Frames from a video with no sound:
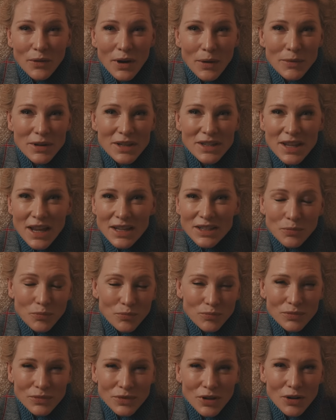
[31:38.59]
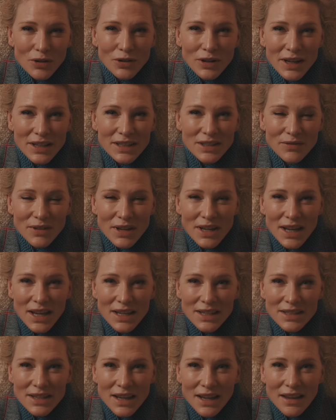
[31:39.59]
that's turtlenecks are
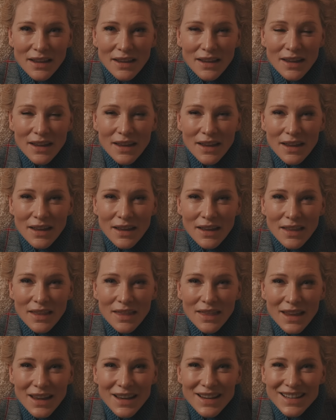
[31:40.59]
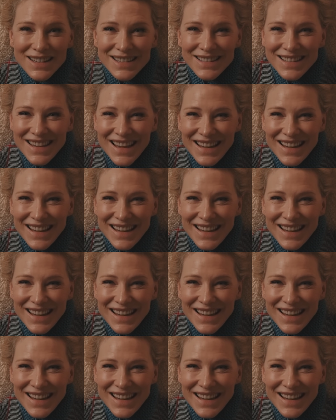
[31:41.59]
fantastic things.